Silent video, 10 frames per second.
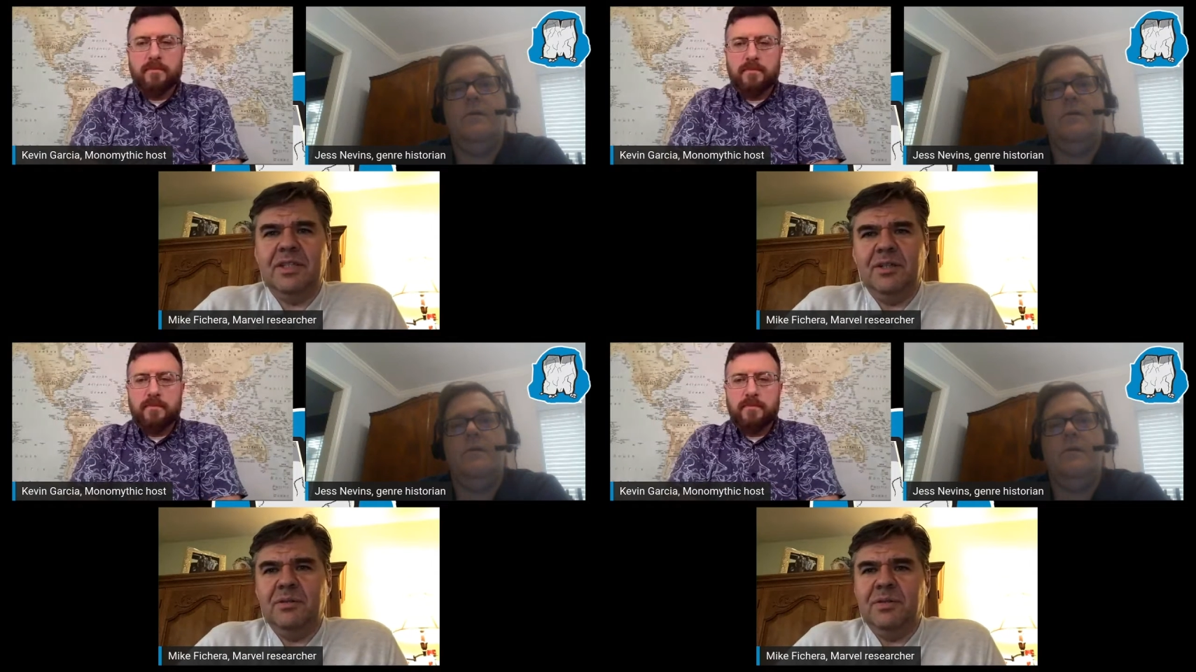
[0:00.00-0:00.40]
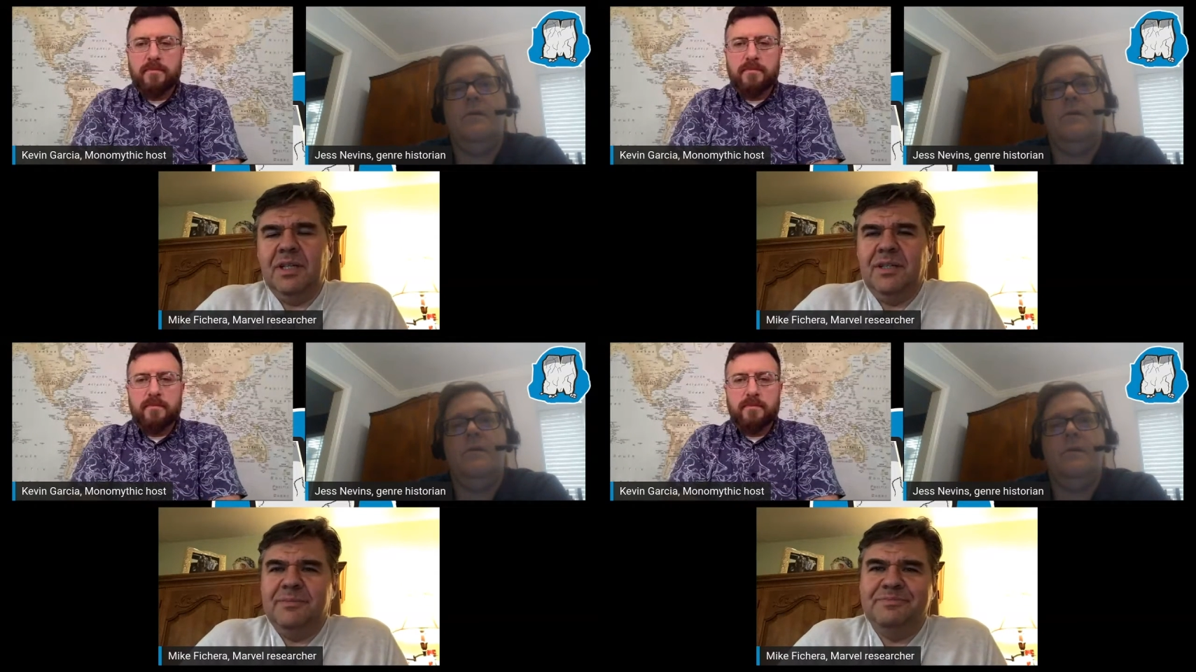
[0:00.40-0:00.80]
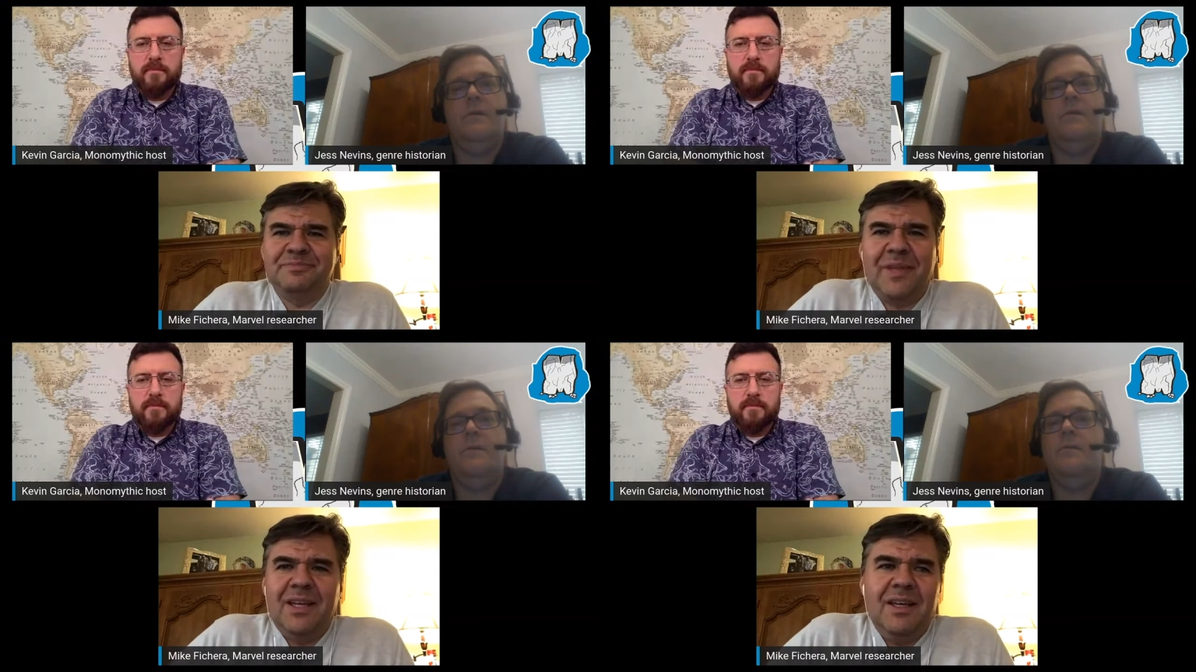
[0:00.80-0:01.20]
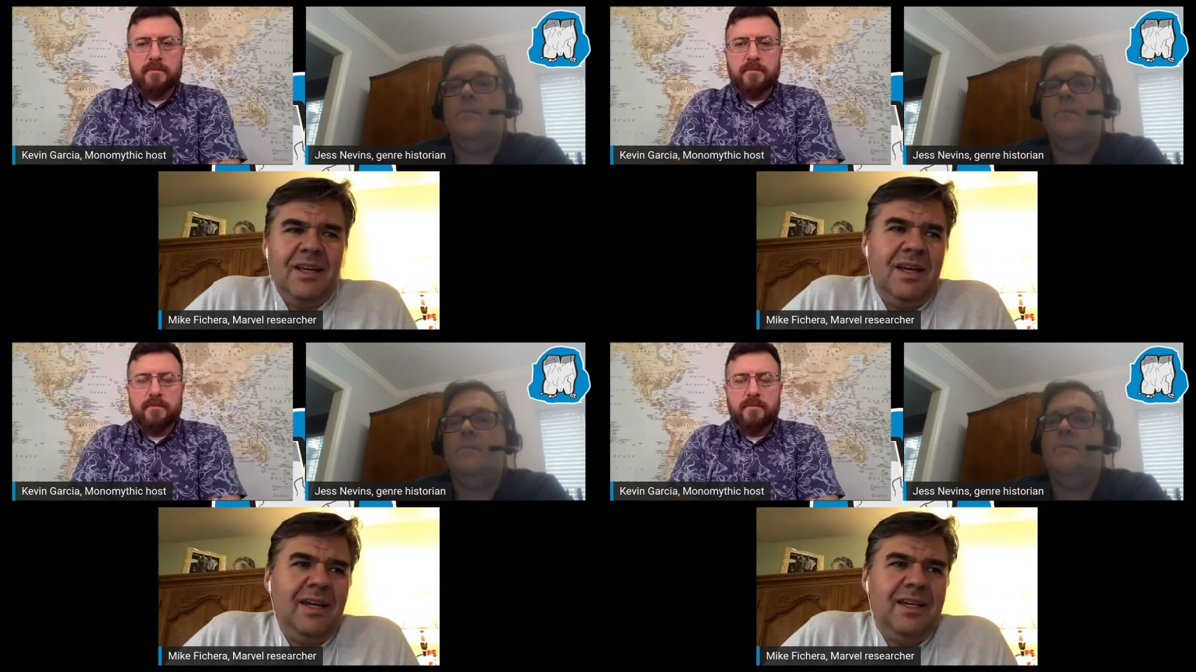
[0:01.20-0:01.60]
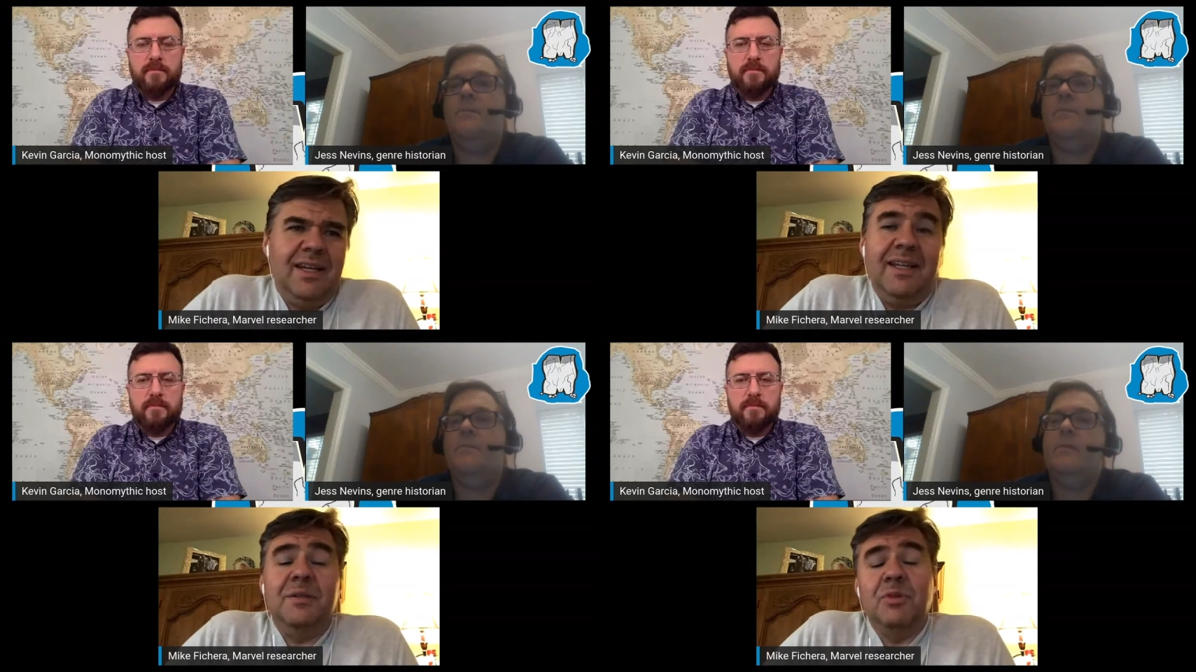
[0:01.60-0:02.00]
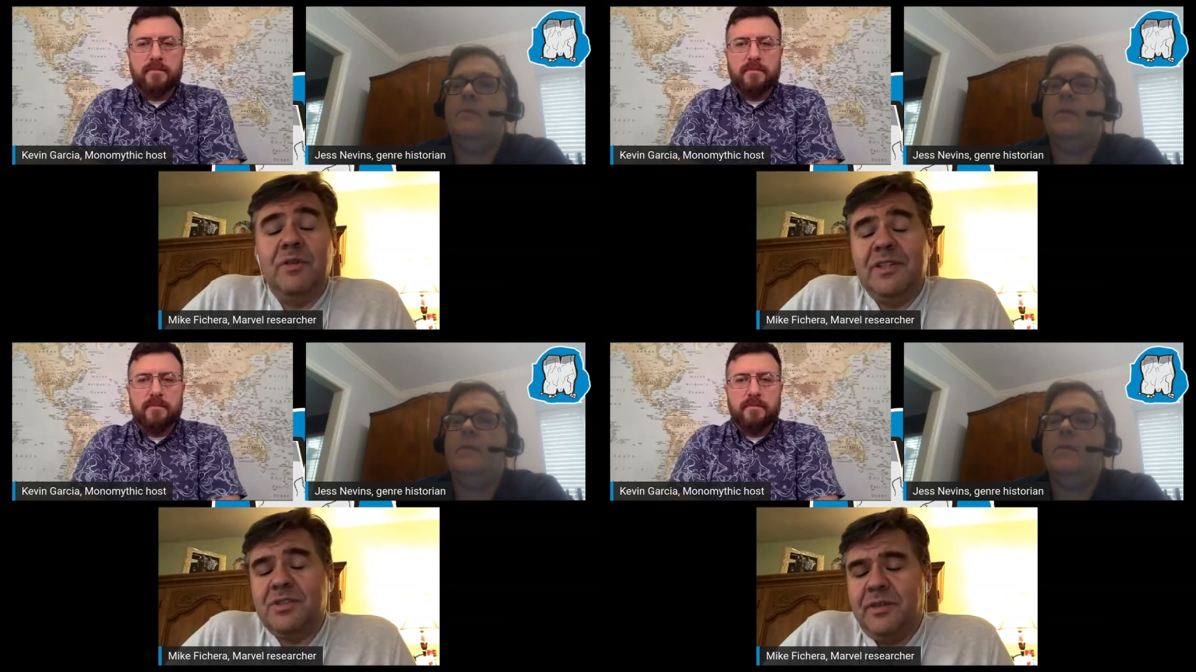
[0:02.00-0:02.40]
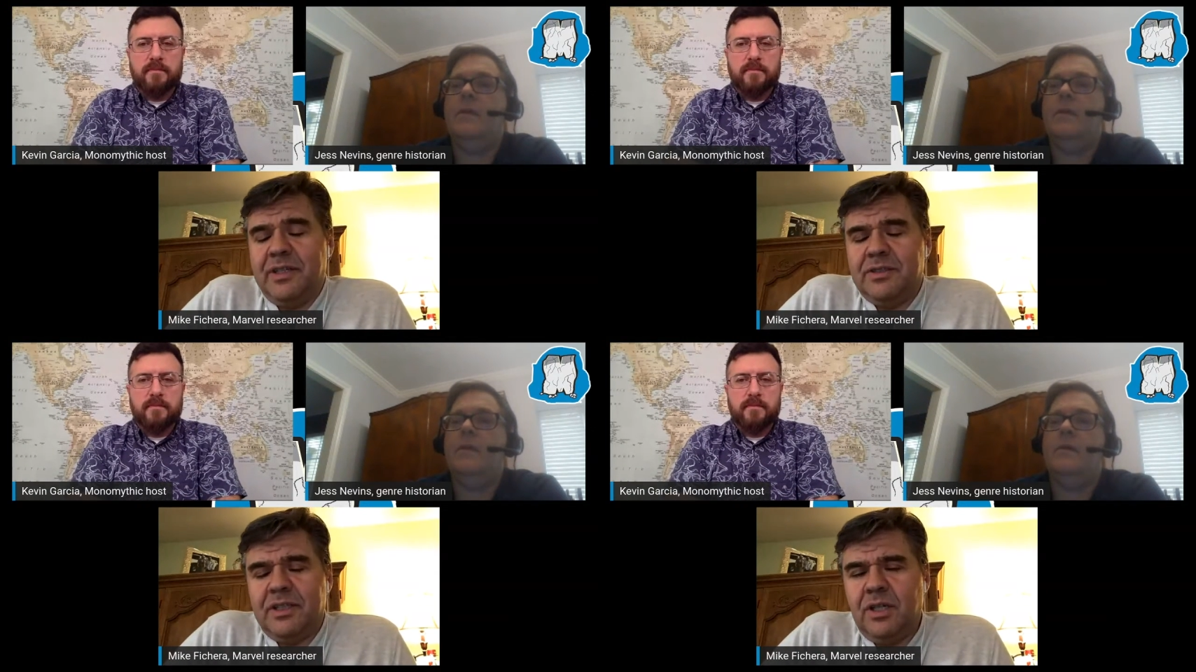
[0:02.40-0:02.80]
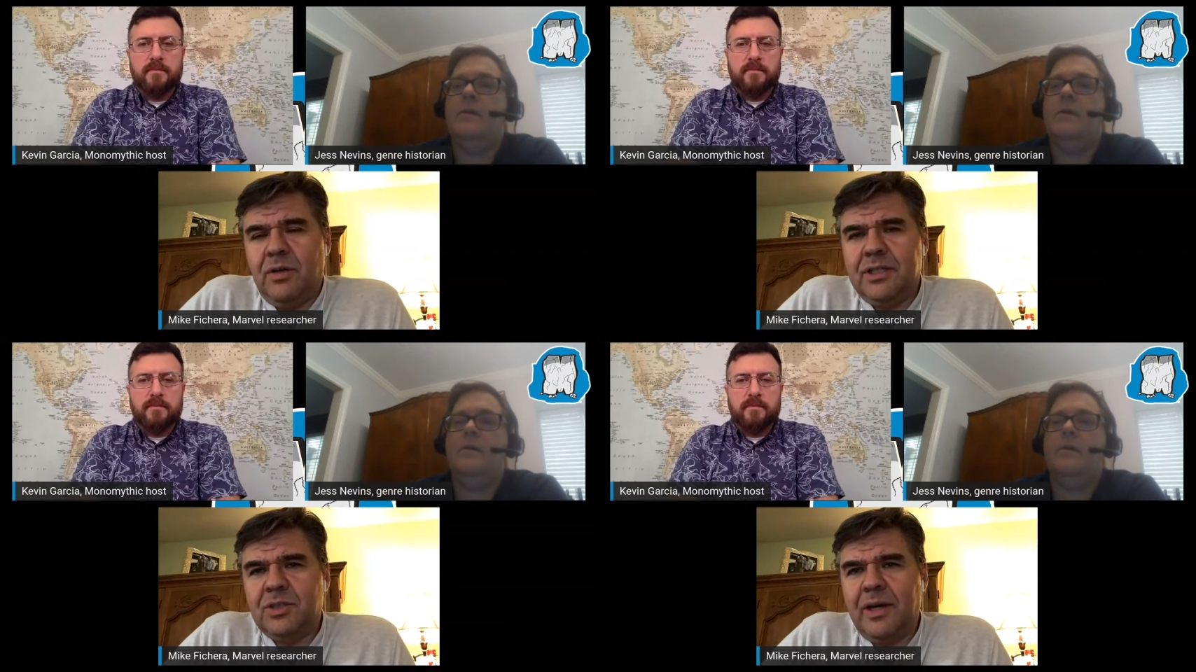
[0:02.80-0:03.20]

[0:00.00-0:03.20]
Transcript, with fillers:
Speaker 1: You know, um, and the movie screens, you know.